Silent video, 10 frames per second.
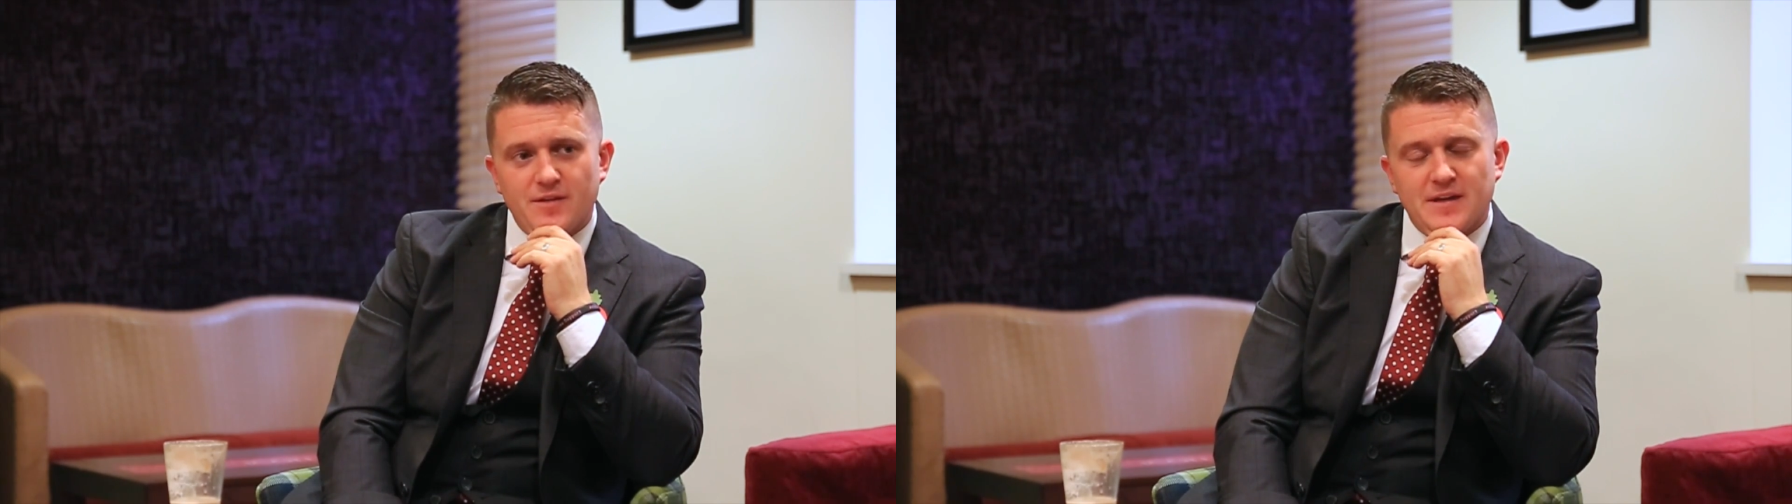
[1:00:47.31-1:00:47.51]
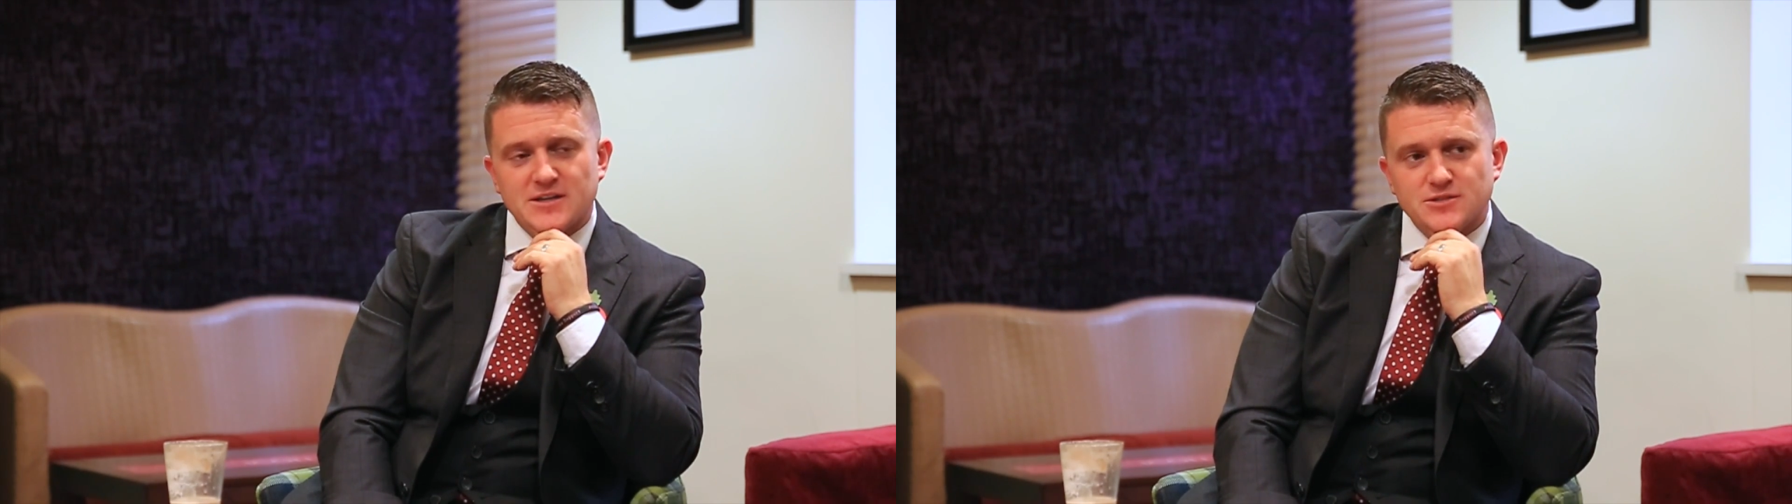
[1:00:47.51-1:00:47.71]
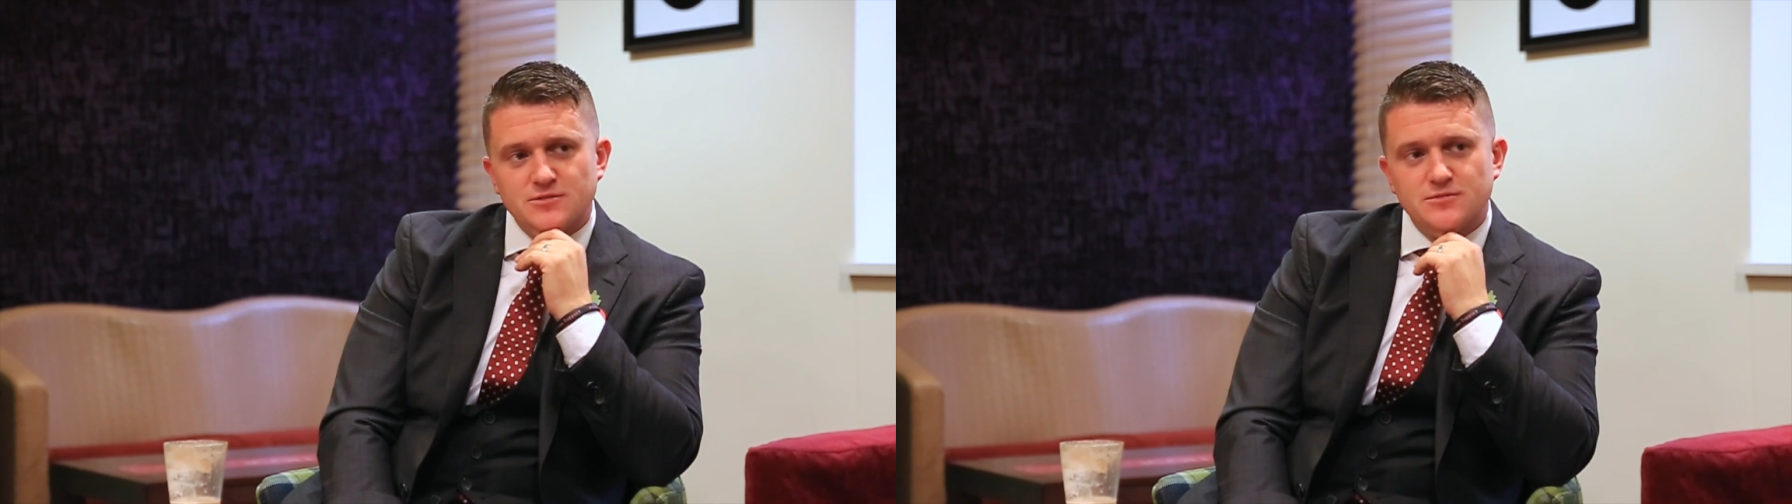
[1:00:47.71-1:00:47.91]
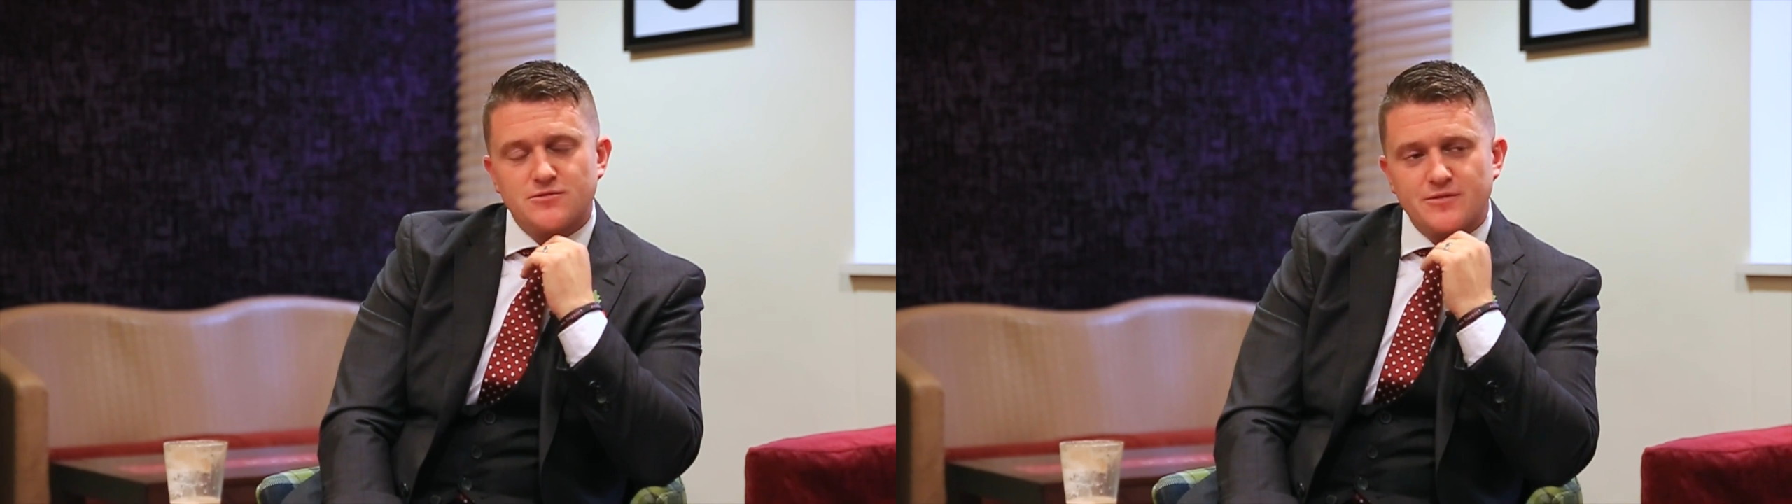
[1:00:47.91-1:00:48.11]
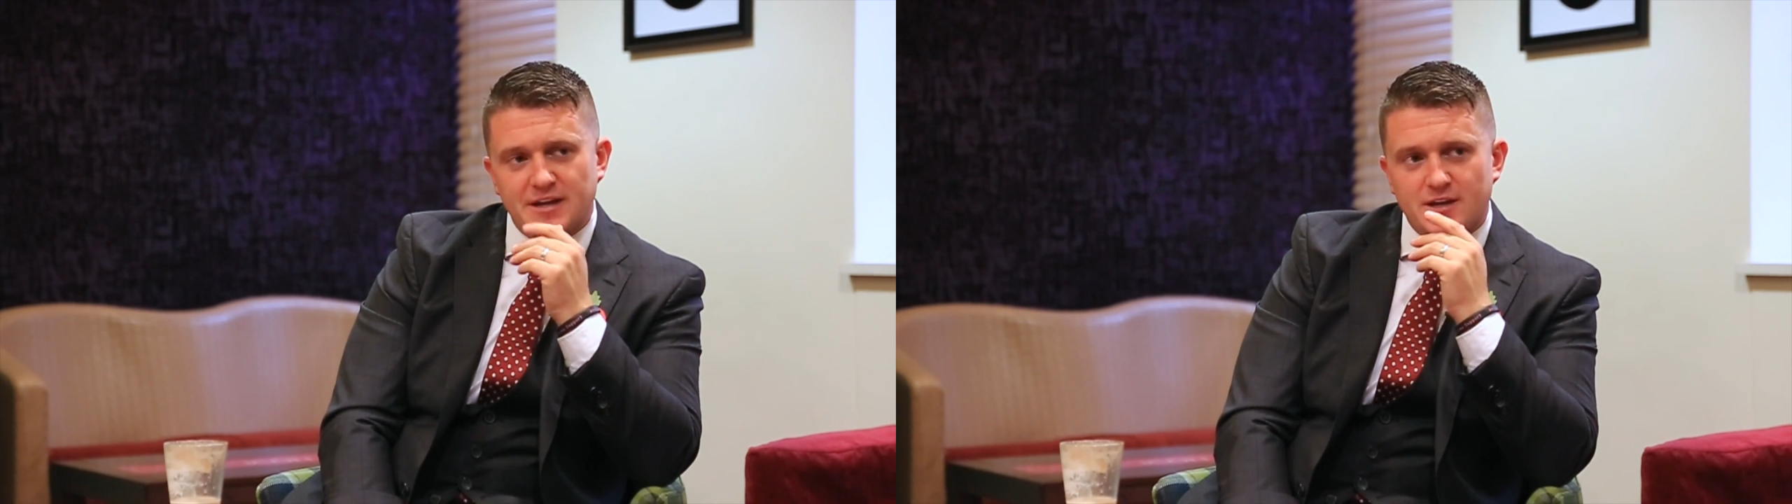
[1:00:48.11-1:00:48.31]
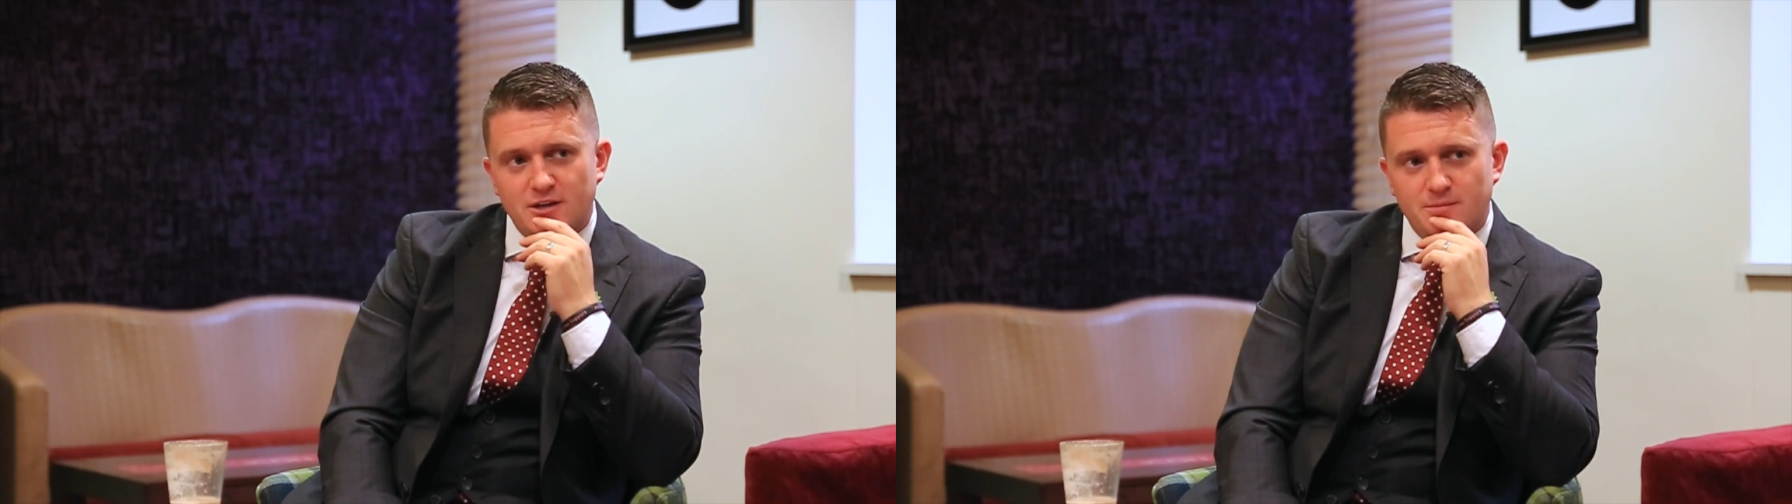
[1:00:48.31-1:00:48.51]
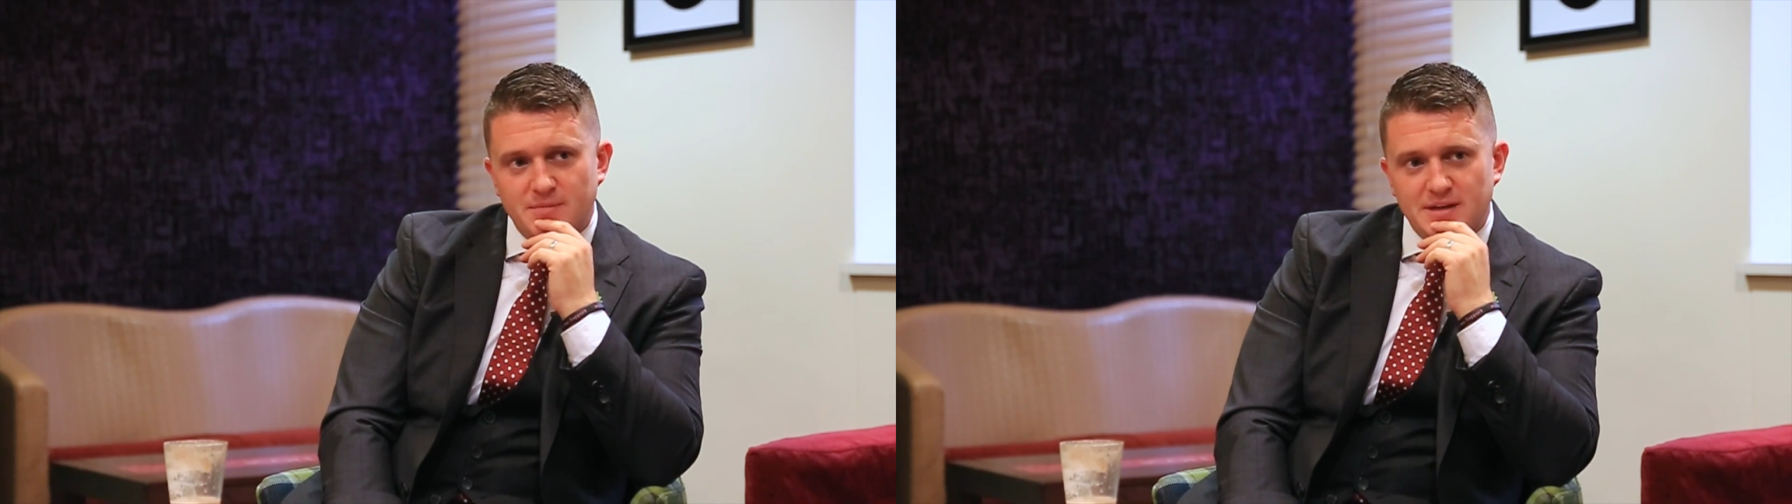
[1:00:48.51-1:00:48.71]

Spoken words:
the national curriculum